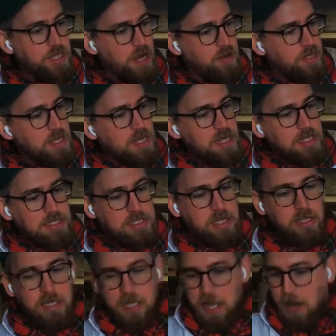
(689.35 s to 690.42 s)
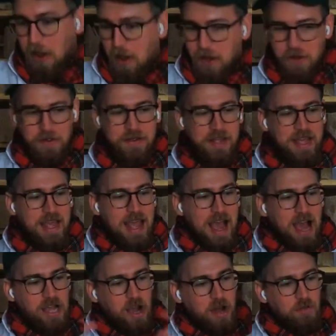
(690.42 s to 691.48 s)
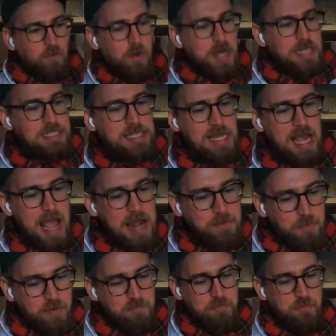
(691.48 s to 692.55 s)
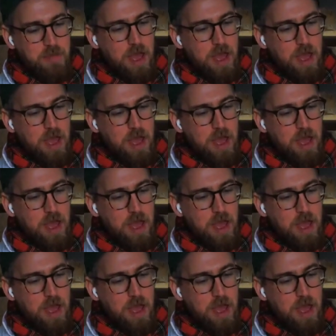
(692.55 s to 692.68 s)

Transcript: I kind of wanted to end with